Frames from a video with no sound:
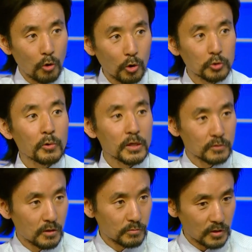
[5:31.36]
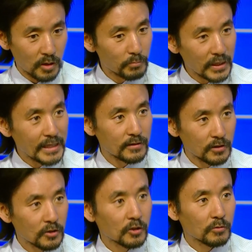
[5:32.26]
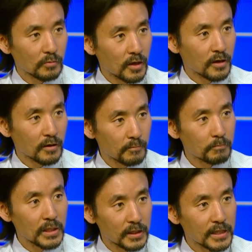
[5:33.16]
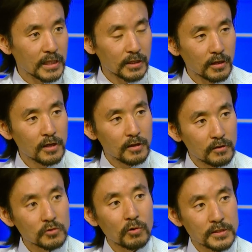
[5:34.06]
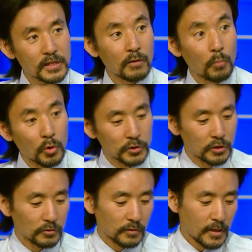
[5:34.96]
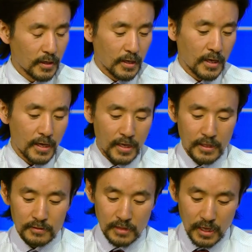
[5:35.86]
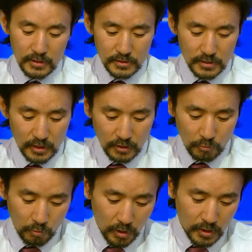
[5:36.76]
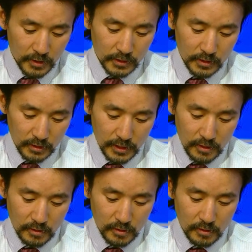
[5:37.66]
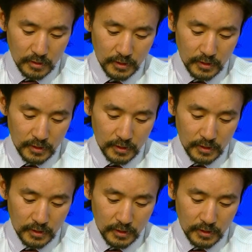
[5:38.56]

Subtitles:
all the way to complete, building solar cell module. And that is one clear